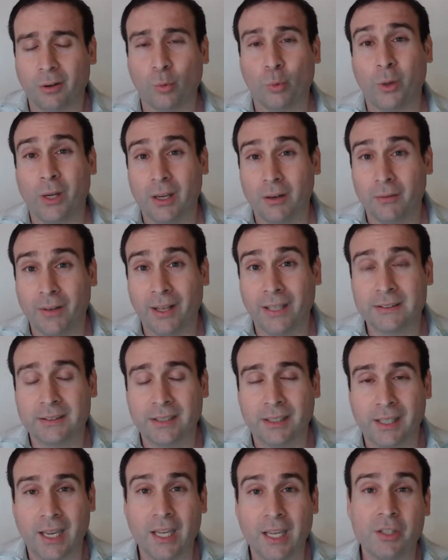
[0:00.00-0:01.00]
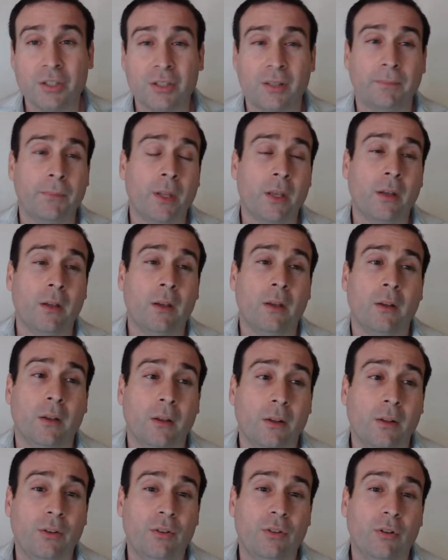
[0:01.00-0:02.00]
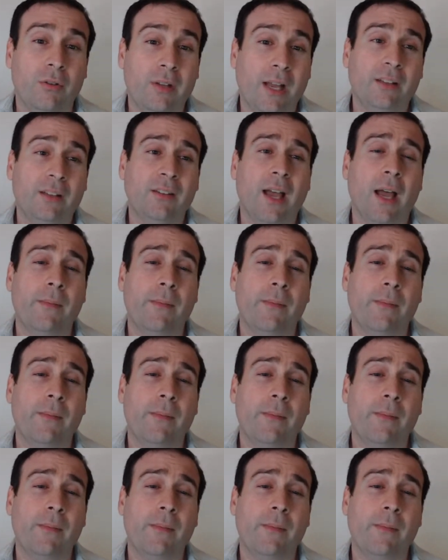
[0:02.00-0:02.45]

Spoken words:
reinvestigation. So next